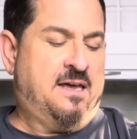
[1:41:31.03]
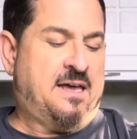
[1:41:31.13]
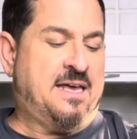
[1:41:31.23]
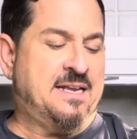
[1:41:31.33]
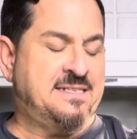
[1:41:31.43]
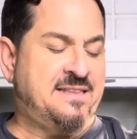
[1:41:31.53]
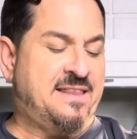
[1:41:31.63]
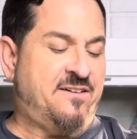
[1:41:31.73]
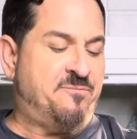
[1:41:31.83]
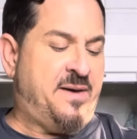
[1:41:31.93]
And I did
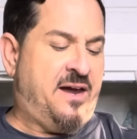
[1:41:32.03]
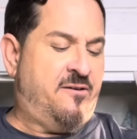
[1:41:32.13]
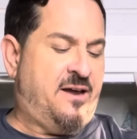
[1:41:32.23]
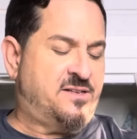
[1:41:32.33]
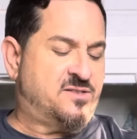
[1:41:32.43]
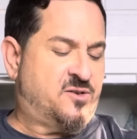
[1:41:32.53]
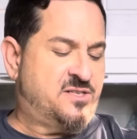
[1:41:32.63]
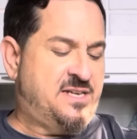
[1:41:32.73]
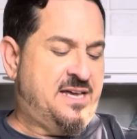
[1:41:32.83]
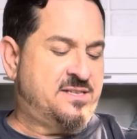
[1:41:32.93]
think of Mary just
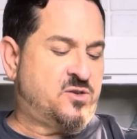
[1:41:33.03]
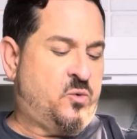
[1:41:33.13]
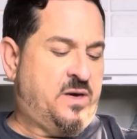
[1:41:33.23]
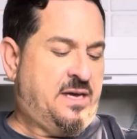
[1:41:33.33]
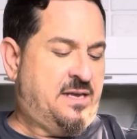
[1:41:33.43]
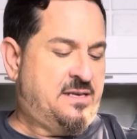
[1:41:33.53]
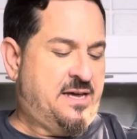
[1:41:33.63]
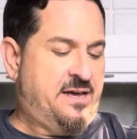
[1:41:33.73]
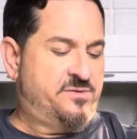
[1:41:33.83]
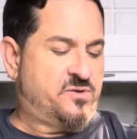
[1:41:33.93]
because, yes,
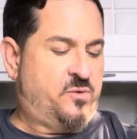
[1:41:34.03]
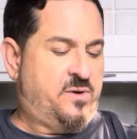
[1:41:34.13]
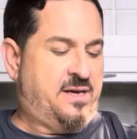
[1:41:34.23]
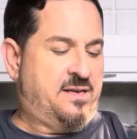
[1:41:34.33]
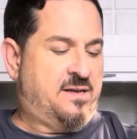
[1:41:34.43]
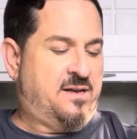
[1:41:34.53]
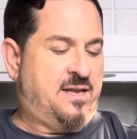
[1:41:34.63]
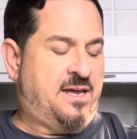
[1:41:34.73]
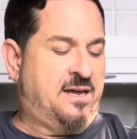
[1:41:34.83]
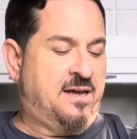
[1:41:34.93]
queen,
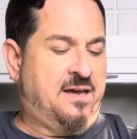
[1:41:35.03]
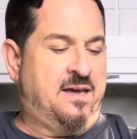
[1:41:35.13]
honey.